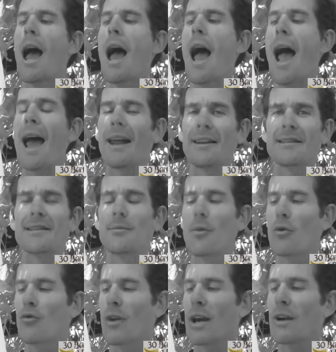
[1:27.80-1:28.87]
and some
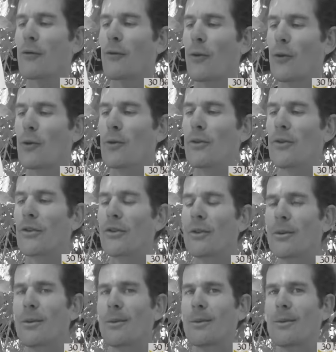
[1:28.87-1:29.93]
marine foods.
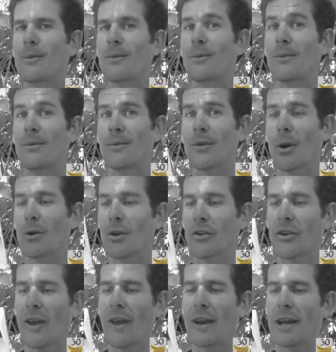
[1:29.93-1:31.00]
So I'm going to
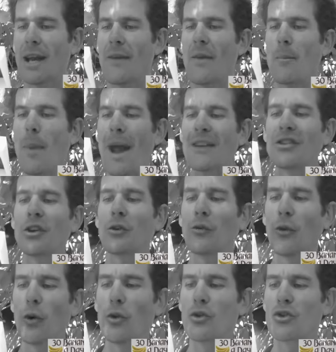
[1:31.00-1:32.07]
say that again. The basic
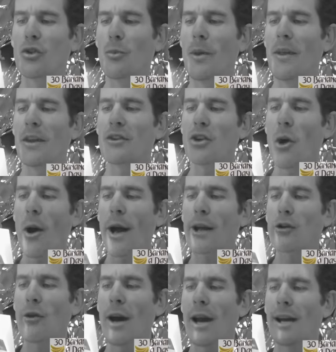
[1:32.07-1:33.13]
foods should be the entire
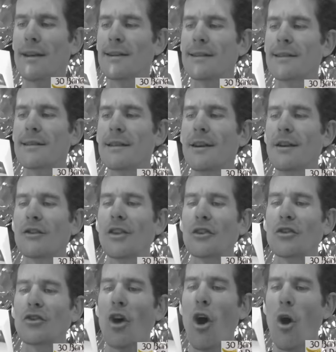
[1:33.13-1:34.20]
grains
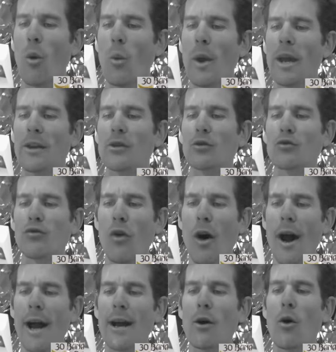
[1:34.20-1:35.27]
such as whole wheat,
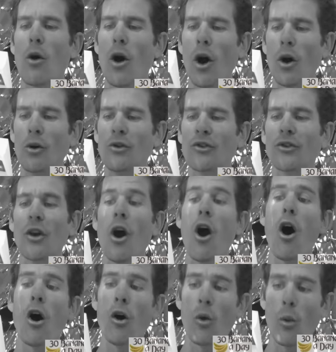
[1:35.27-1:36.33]
rye or oats,
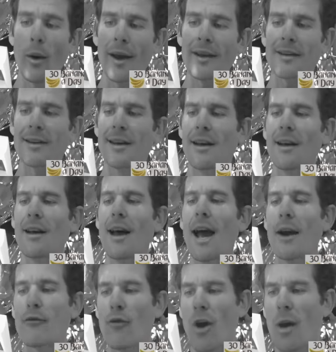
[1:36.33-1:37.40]
whole wheat
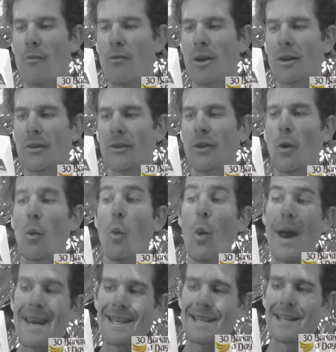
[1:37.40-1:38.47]
and rye breads,
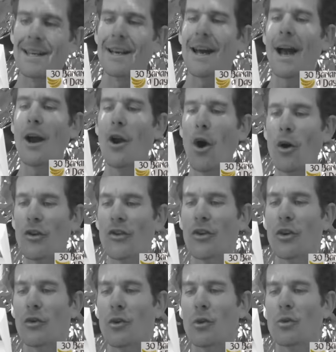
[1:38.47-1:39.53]
wheat and oat
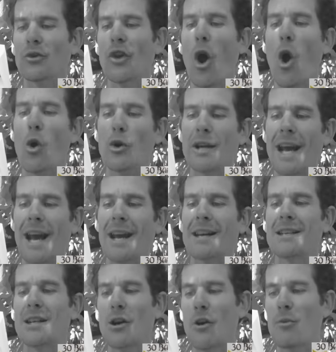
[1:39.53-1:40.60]
cereals, oat
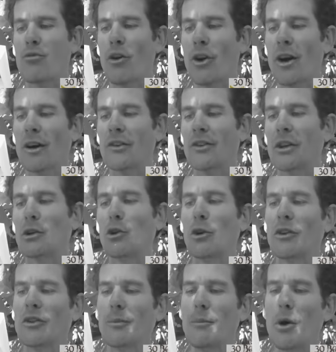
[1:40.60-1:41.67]
cake, dairy products
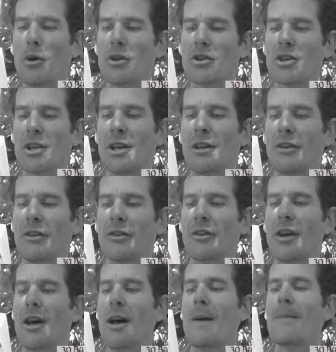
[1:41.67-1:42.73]
including some milk and cheese,
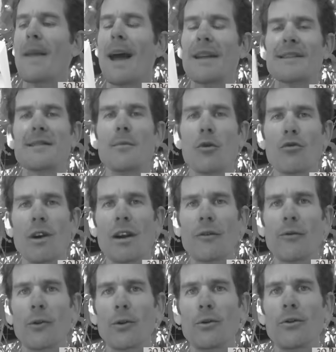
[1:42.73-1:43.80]
and some marine
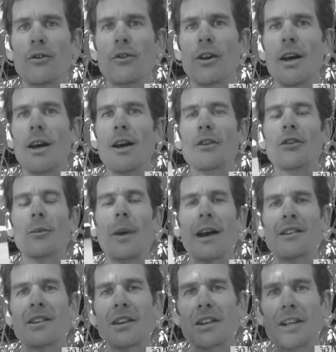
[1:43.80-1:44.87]
foods. So
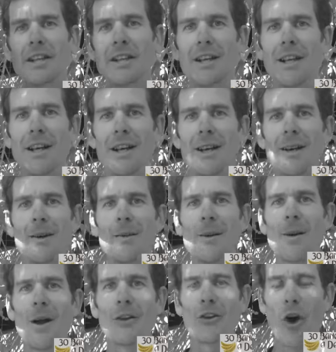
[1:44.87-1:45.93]
basically,
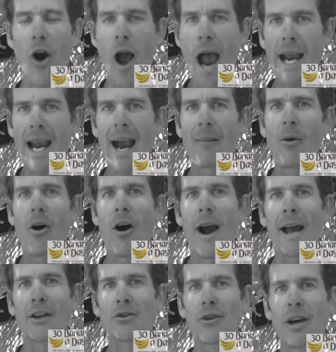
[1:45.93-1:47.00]
it's a high
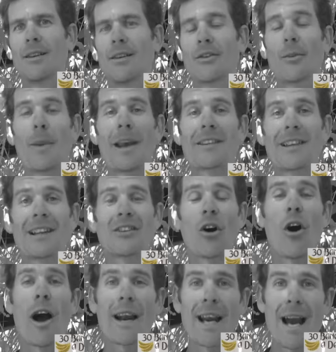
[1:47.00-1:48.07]
carbohydrate. So basically, it's
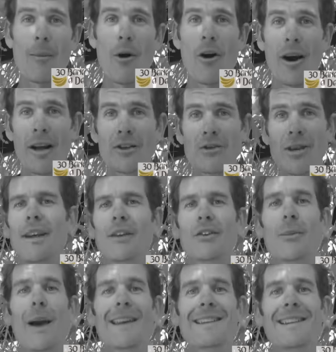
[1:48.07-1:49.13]
high carbohydrate. So
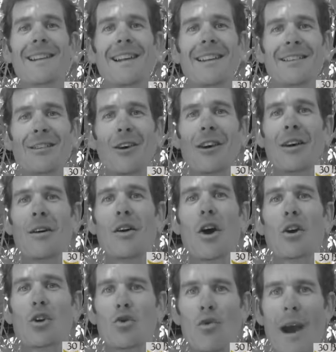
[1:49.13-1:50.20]
basically, it's like
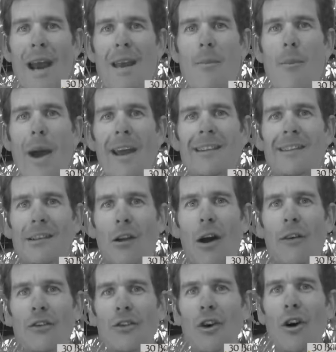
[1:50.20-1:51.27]
a grain-based
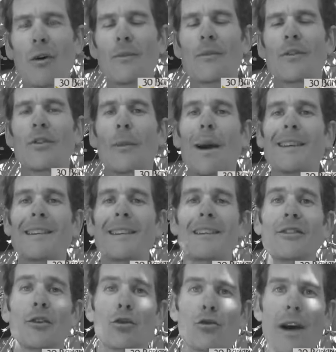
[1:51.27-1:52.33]
lifestyle. So basically,
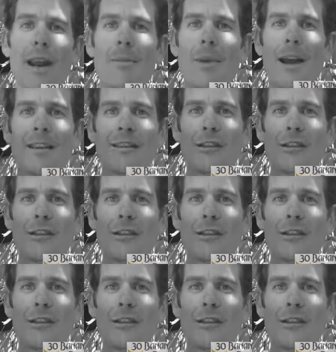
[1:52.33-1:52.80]
it's a grain-based